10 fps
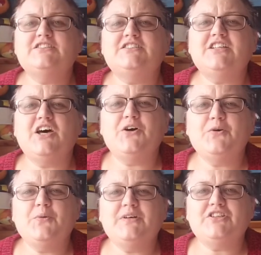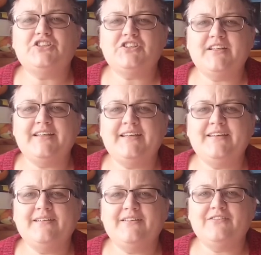so
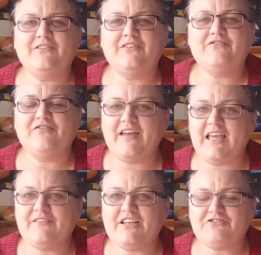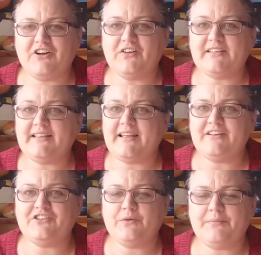she very, very struggles, and
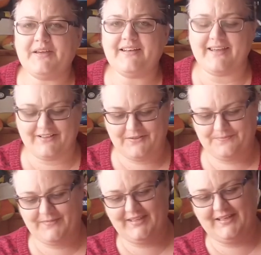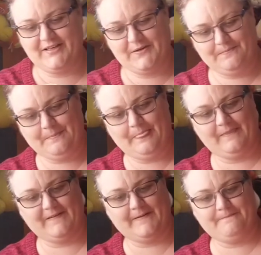then these two women connect. There you go.
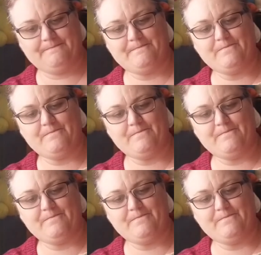Right.